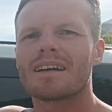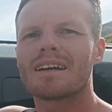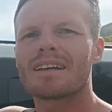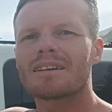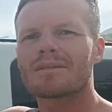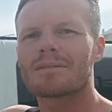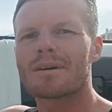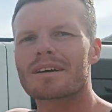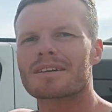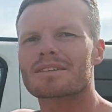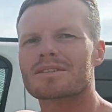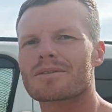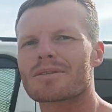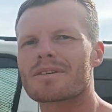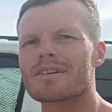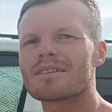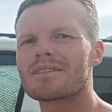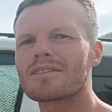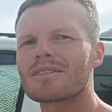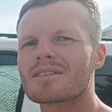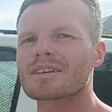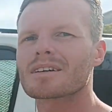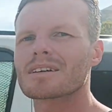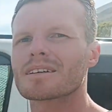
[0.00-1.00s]
Yeah, and it works
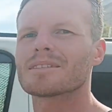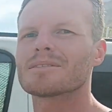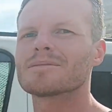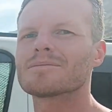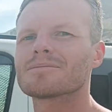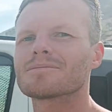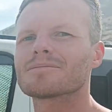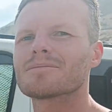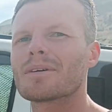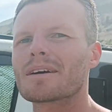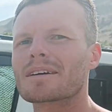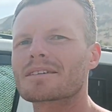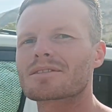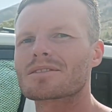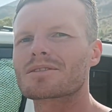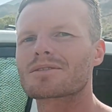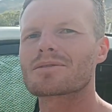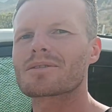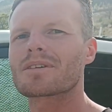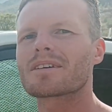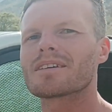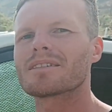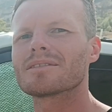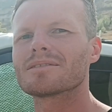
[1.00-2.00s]
great, look, works a
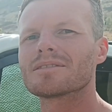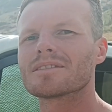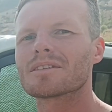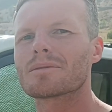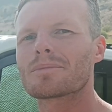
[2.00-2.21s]
treat.